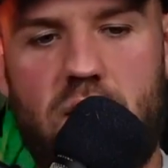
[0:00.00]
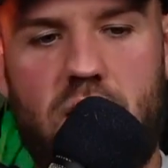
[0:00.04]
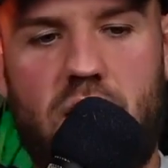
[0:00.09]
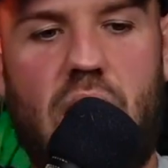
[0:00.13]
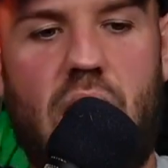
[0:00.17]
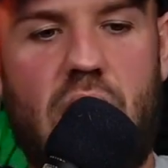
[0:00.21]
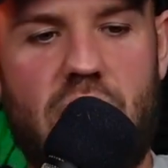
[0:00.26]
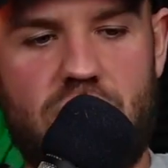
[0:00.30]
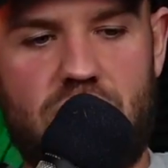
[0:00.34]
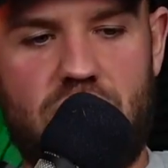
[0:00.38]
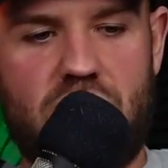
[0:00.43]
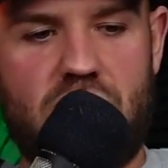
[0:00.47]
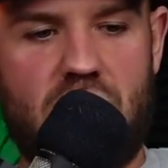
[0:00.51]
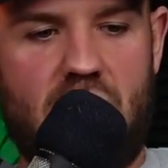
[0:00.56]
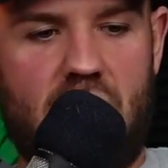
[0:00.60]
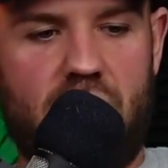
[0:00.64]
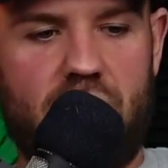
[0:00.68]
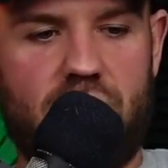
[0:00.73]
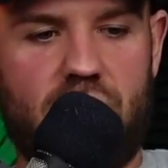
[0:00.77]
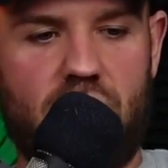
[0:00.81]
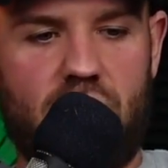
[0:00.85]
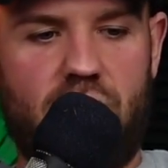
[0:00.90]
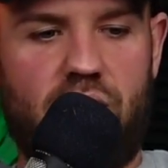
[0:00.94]
Catch you
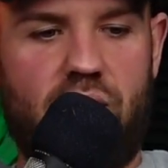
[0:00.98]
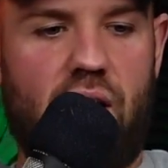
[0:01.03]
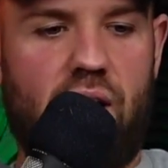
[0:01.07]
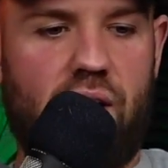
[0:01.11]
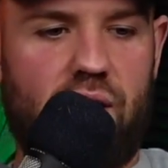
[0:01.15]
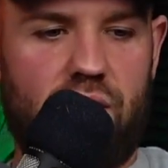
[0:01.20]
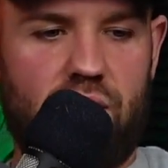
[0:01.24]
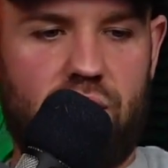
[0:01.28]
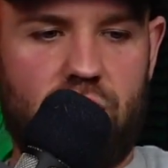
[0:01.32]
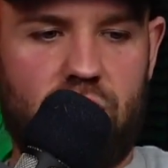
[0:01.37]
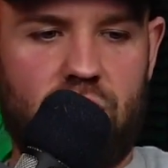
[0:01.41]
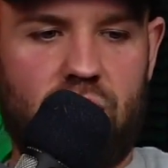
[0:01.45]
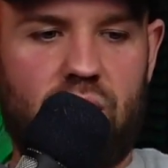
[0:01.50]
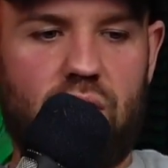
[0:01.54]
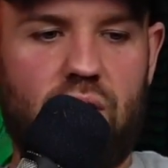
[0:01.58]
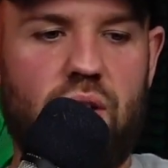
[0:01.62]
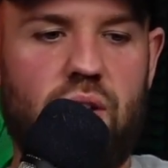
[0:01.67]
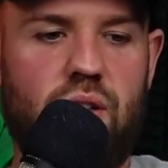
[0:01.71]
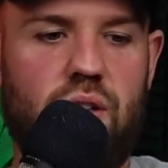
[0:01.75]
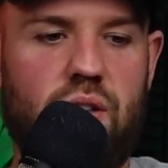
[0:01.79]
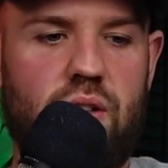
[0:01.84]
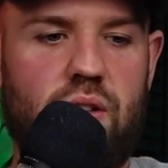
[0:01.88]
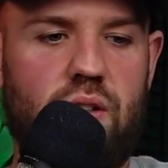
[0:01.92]
after. Thank you.
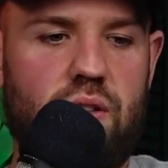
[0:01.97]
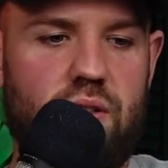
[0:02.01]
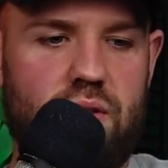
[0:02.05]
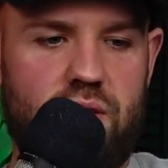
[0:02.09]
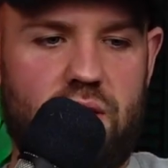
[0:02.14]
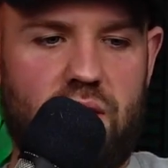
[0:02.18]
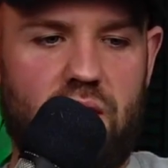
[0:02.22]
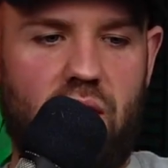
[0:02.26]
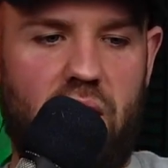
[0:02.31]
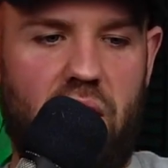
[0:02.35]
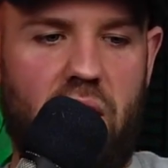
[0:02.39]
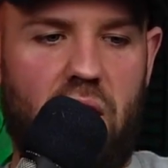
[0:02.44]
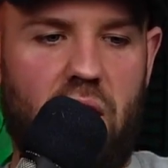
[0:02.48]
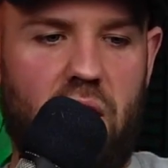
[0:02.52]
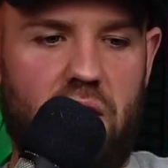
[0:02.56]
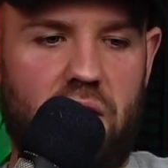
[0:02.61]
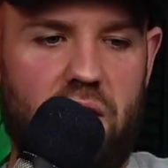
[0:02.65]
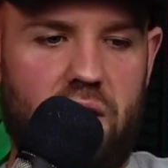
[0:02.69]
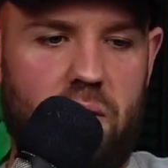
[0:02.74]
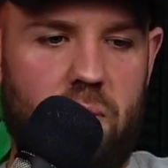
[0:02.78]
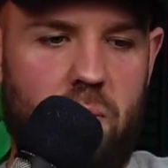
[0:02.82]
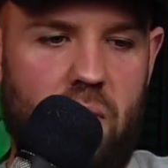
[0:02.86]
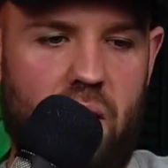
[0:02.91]
See you later.
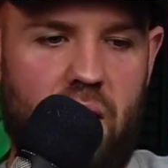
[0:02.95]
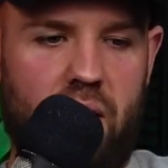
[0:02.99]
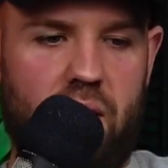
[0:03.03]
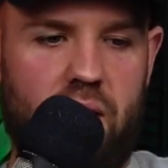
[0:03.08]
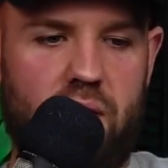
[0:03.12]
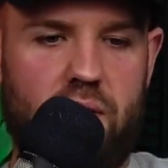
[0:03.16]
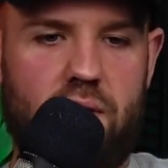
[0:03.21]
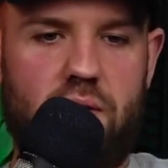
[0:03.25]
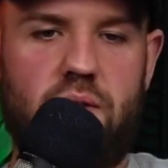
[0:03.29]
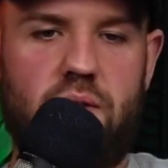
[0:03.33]
Goodbye.